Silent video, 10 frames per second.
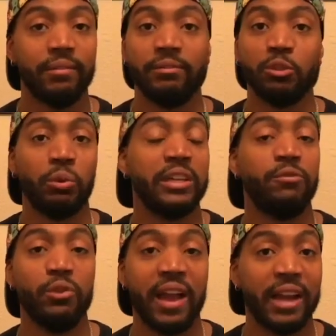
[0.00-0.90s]
Just want to give
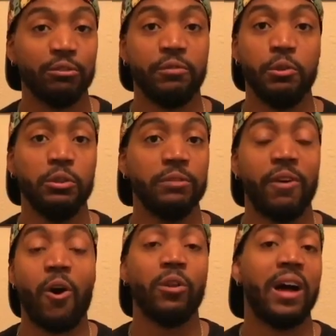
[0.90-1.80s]
you guys reviews of
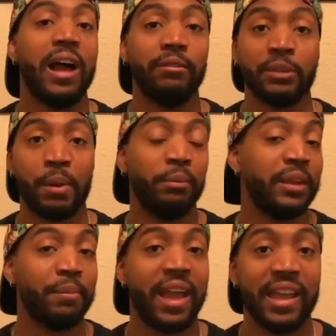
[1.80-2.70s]
all the items I'm able to get
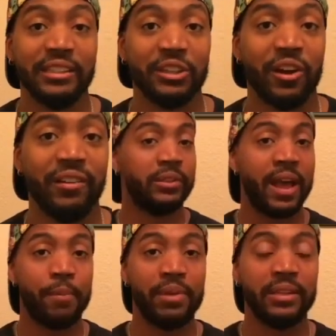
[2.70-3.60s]
my hands on.
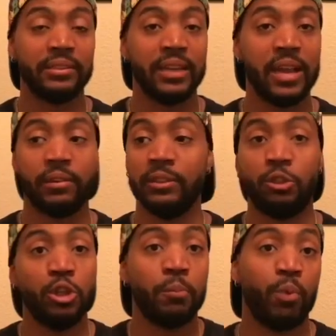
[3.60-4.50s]
That being said, let's
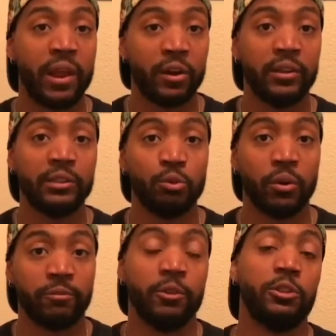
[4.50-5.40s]
jump right on into our
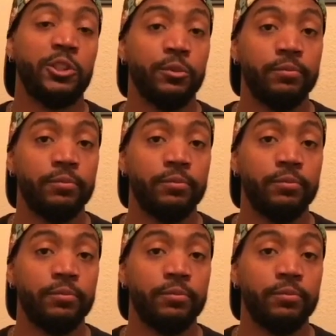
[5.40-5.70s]
first shoe.